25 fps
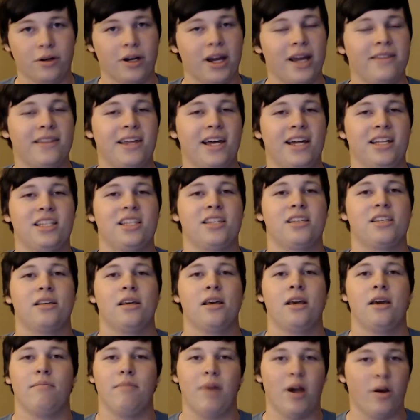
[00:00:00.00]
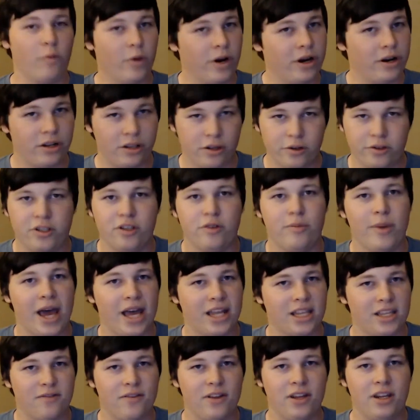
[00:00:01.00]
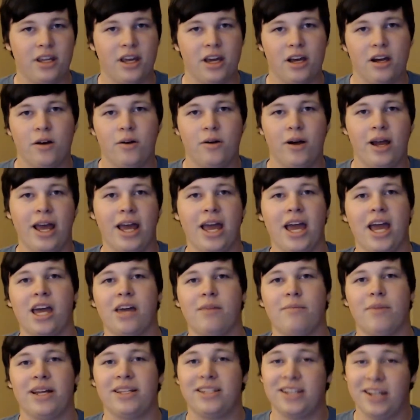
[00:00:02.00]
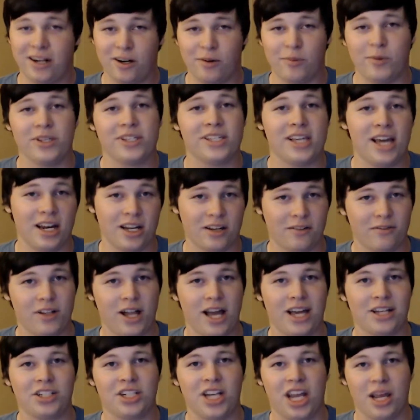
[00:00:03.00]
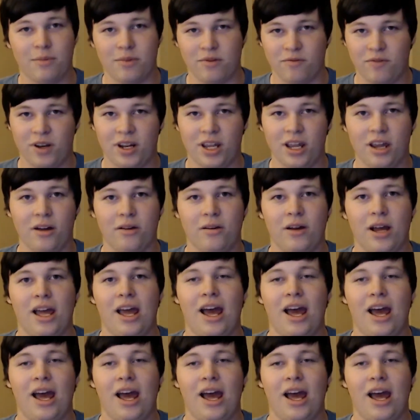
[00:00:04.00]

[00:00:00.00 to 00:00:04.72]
and that's my weird YouTube ads video and my terrible Sonic Flash Games video.